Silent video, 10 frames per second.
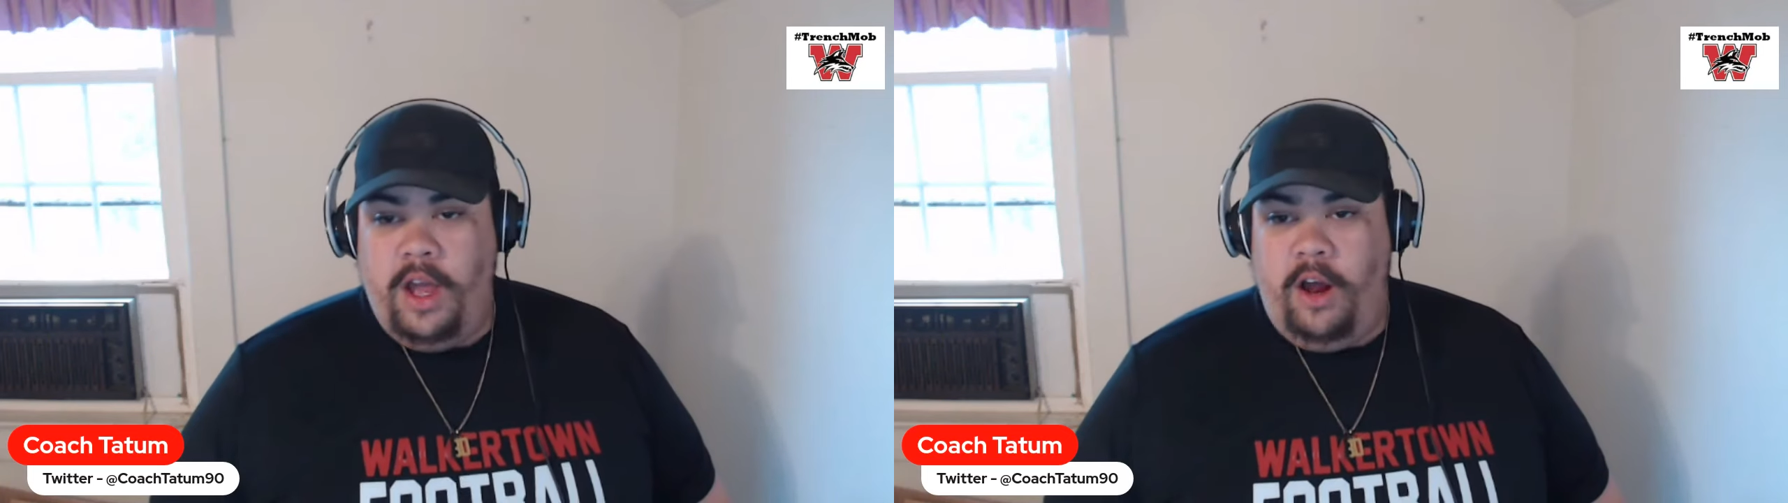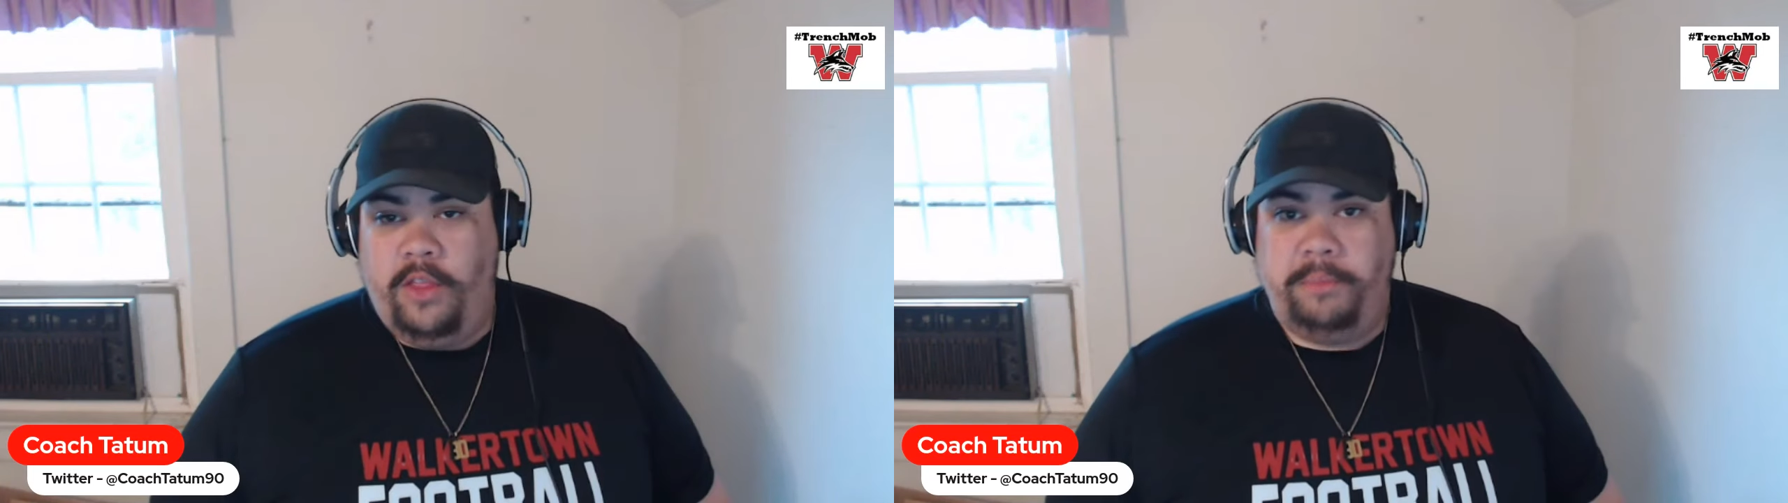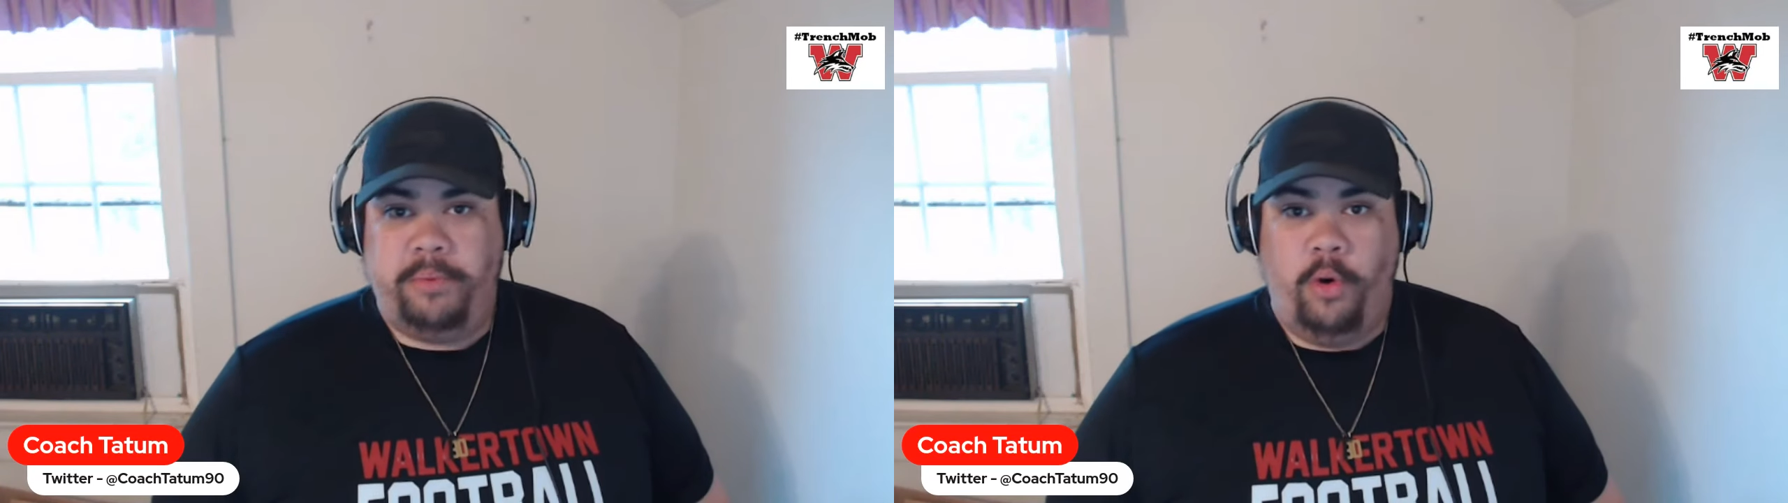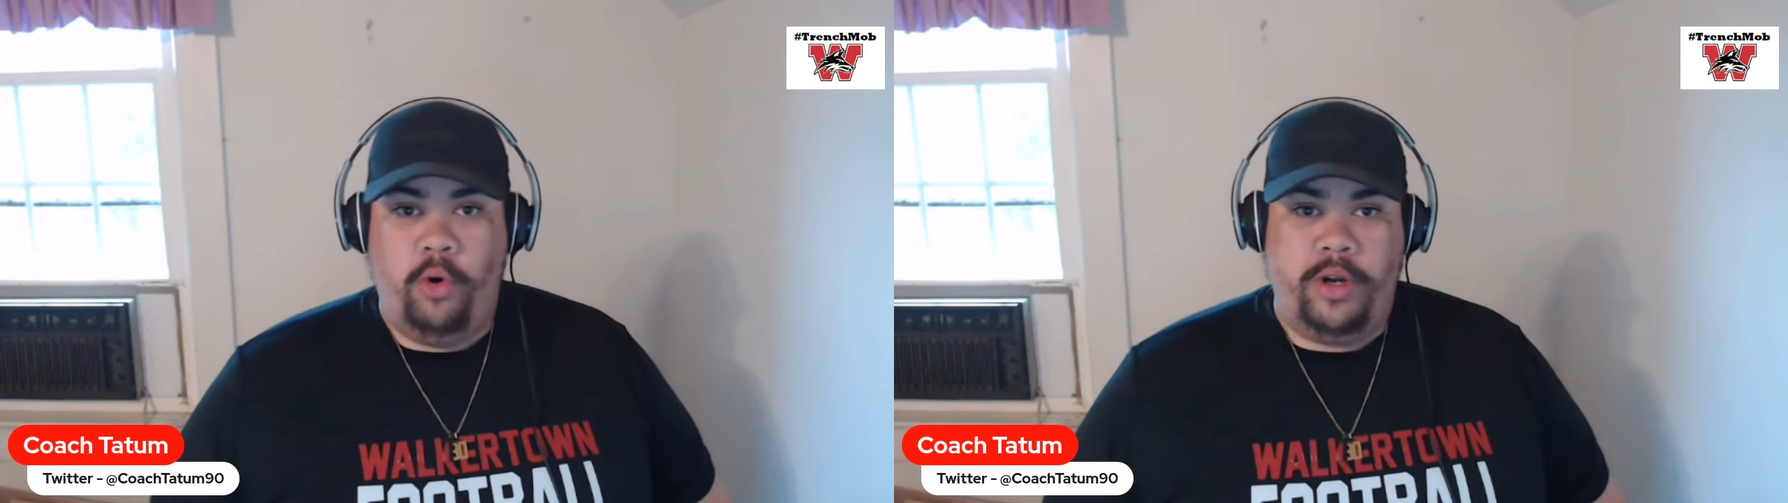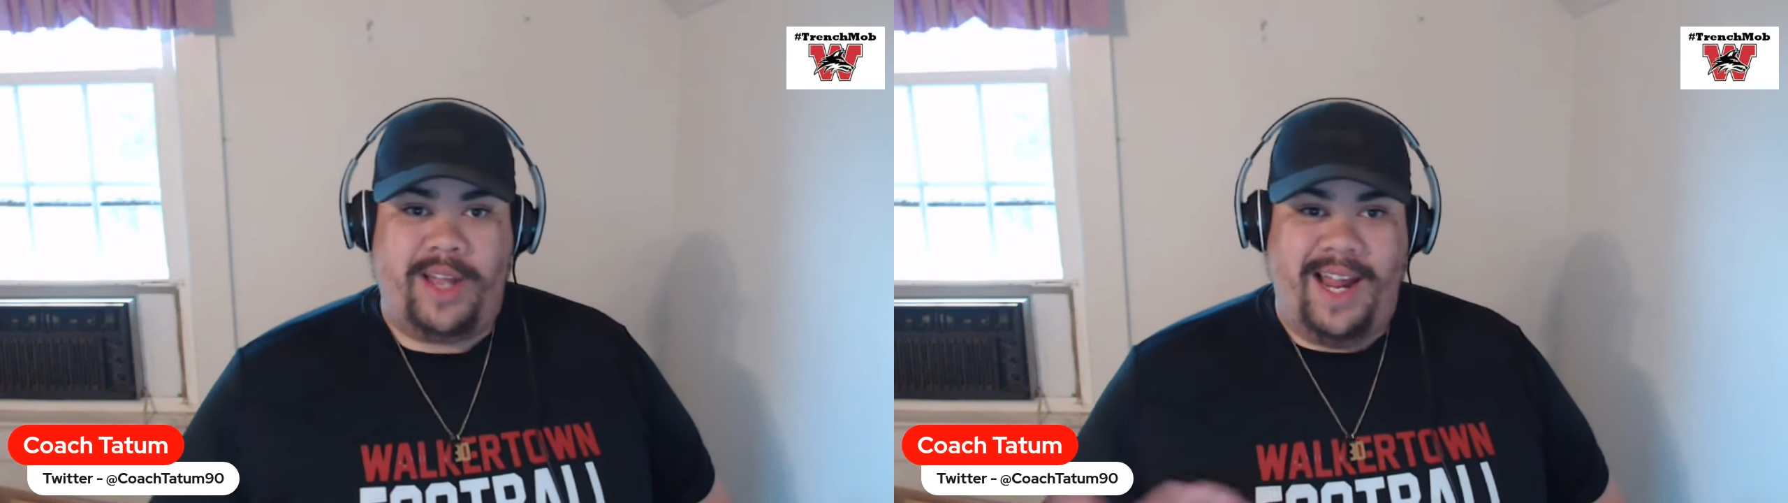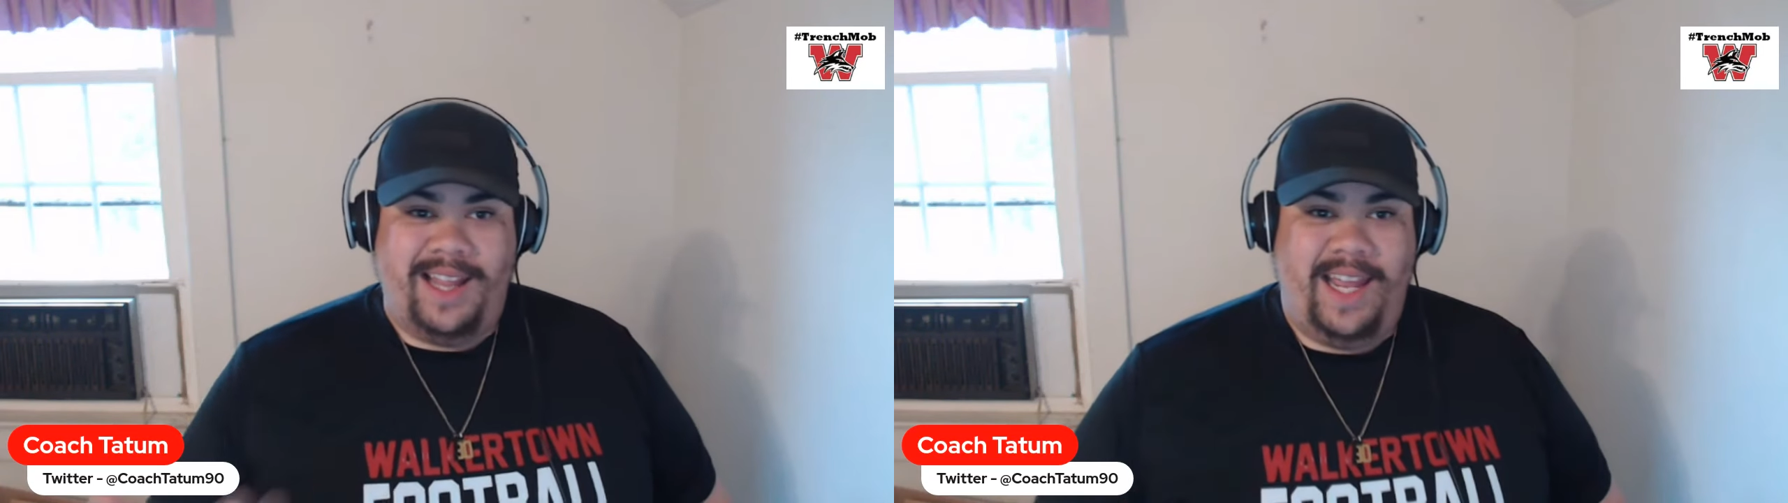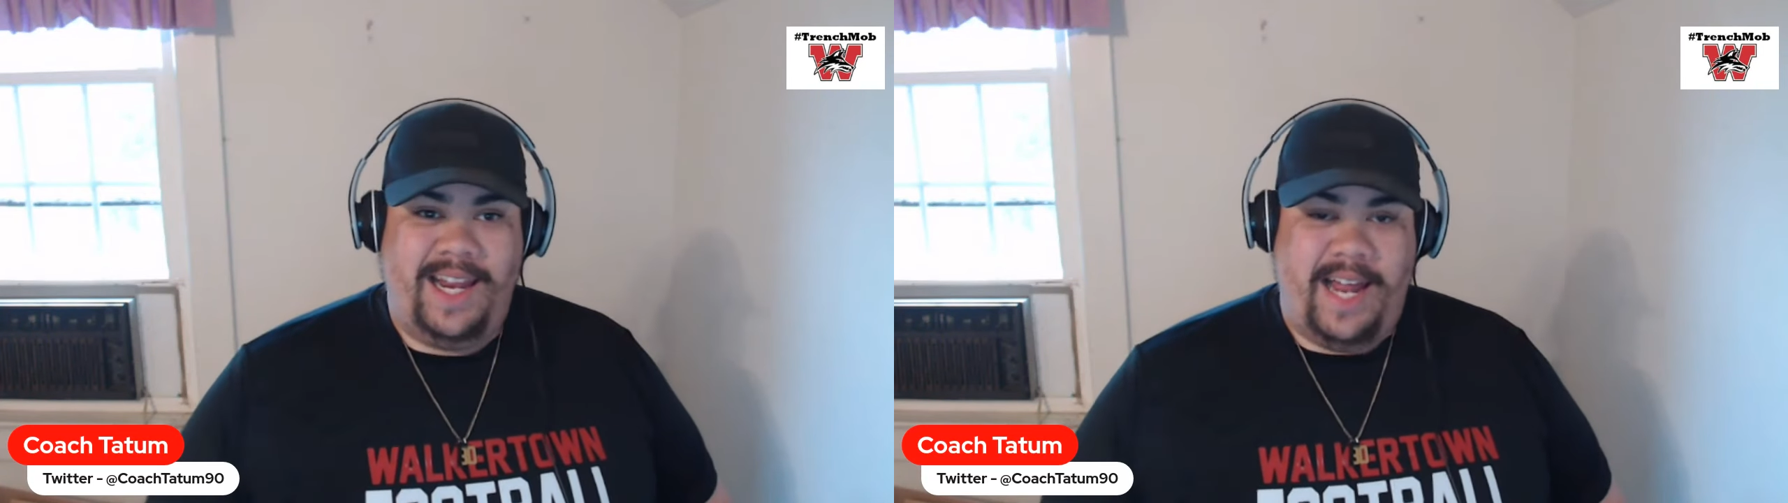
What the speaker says: on the board, kind of laid